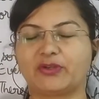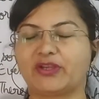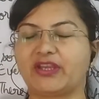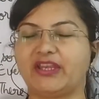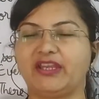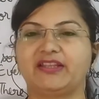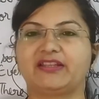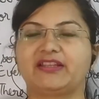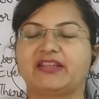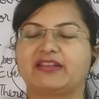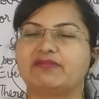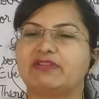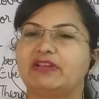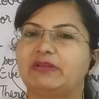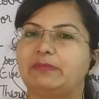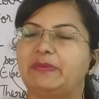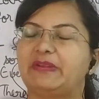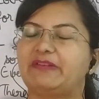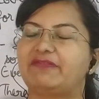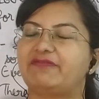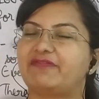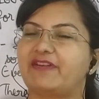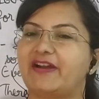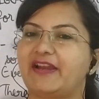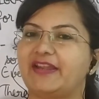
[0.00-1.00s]
Okay, there will
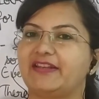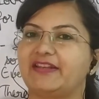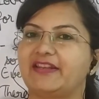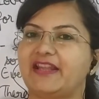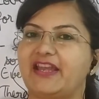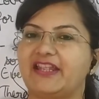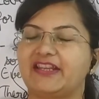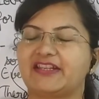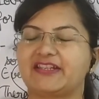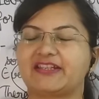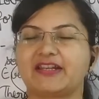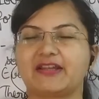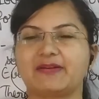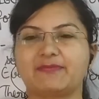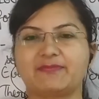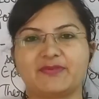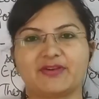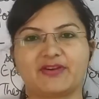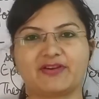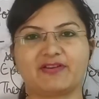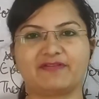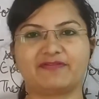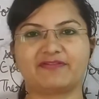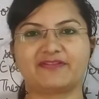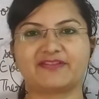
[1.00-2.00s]
be finite
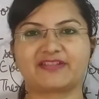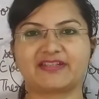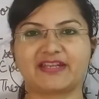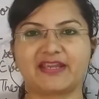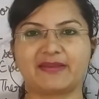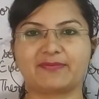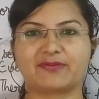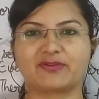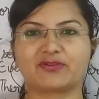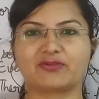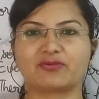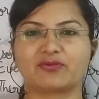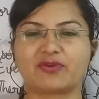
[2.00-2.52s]
number of steps